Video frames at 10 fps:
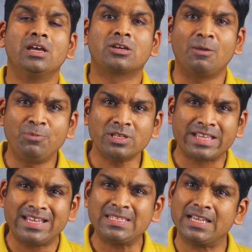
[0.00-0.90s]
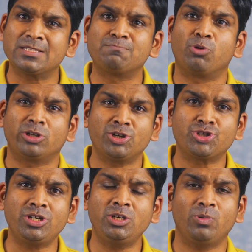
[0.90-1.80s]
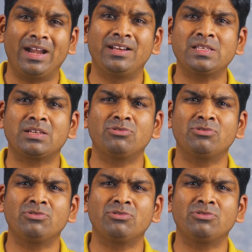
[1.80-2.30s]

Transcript: Computer science has the potential to address some